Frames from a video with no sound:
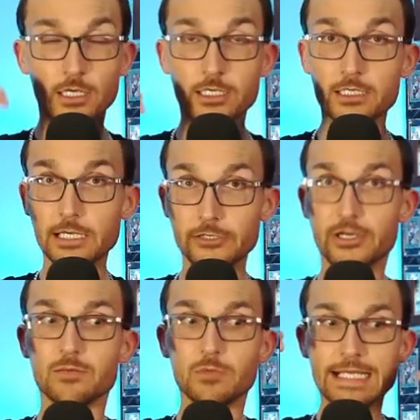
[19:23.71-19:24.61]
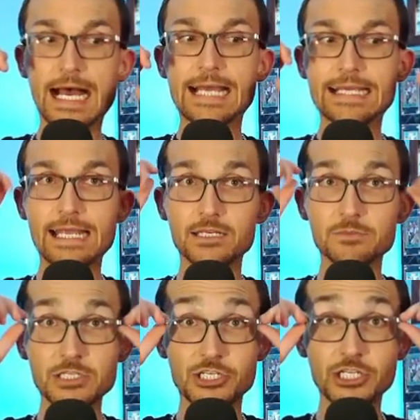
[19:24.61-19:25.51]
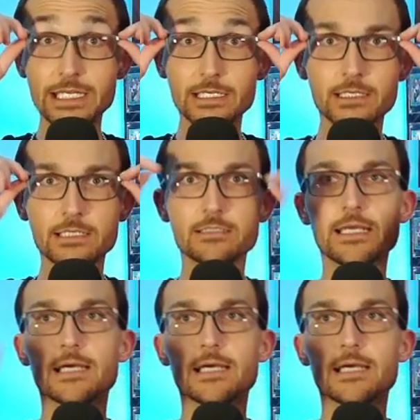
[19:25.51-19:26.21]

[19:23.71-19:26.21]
on an incredibly high-end machine. And yeah,